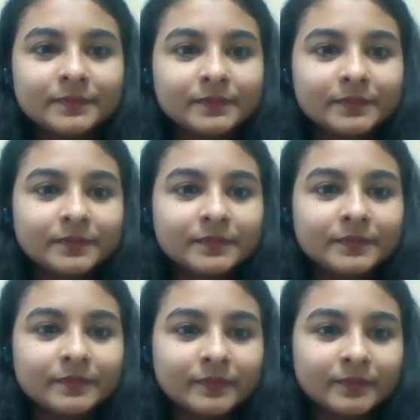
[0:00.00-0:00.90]

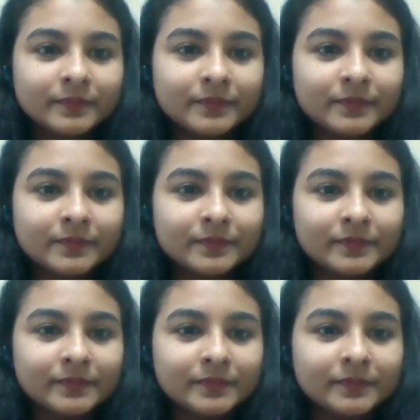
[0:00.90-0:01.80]

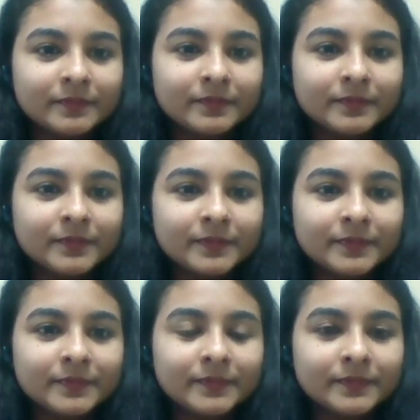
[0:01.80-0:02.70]

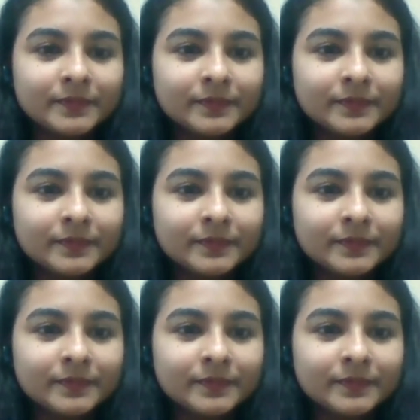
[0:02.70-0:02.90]
The person shown says nothing.